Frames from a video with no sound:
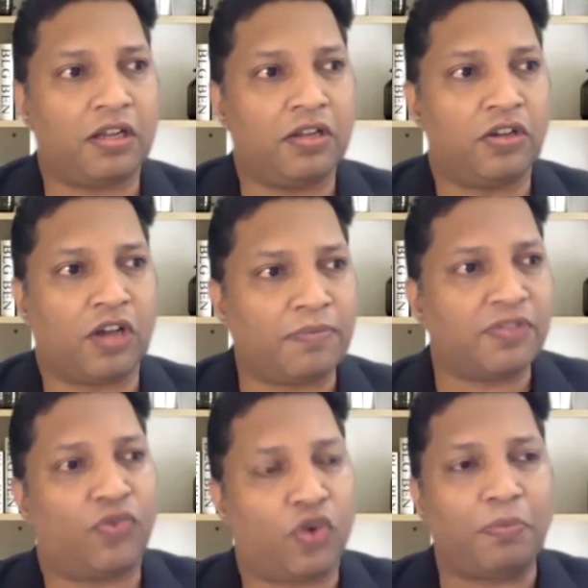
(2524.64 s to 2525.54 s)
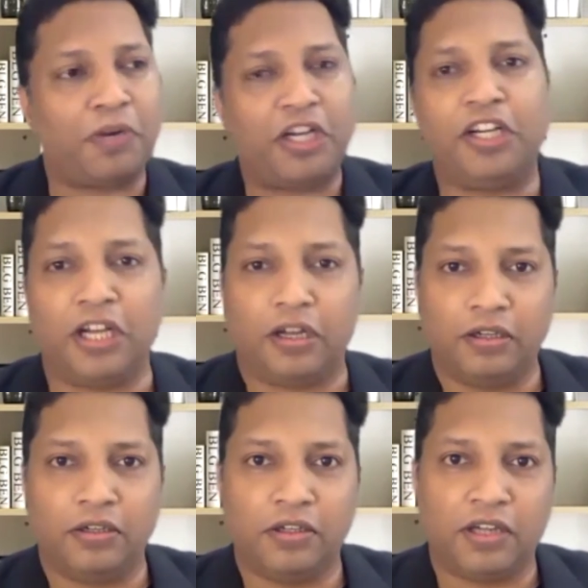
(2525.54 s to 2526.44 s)
comes from India.
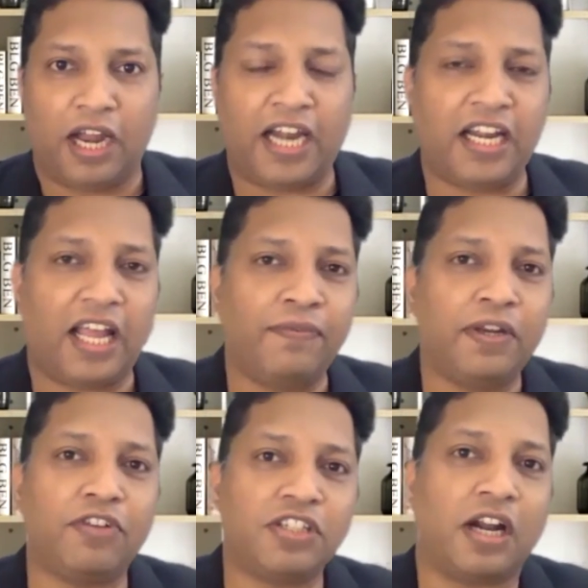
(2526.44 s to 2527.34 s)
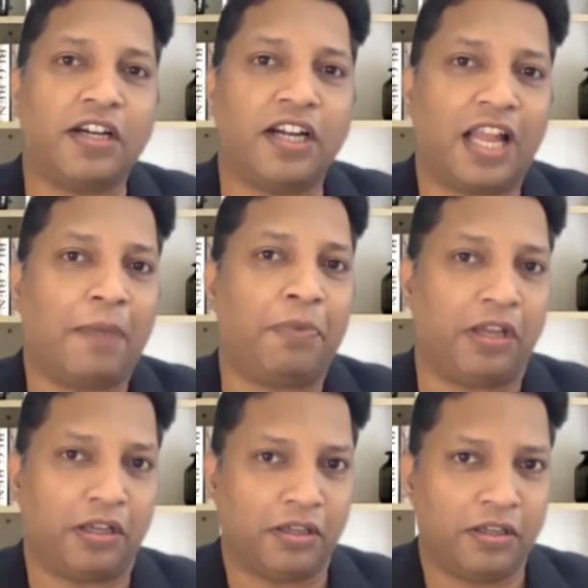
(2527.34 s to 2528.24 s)
And everyone started clapping.
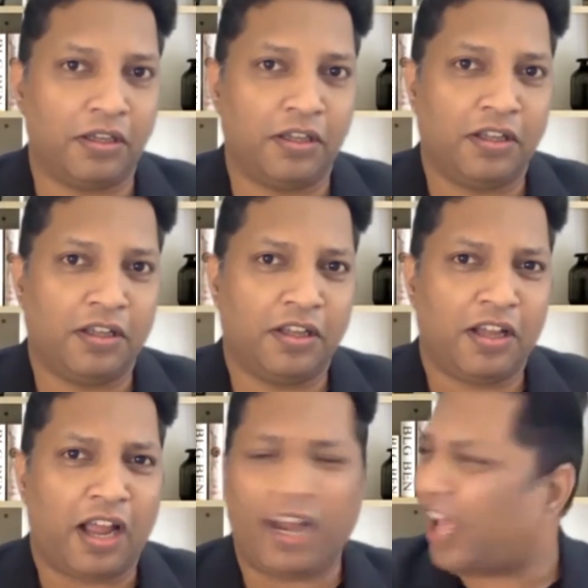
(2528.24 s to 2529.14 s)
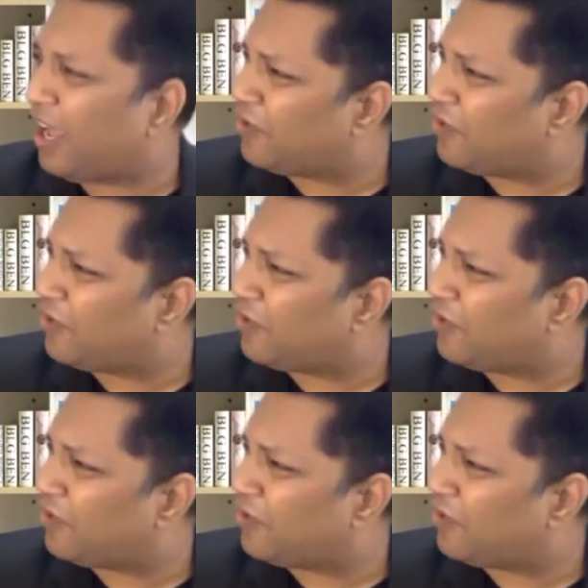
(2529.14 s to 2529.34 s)
And I was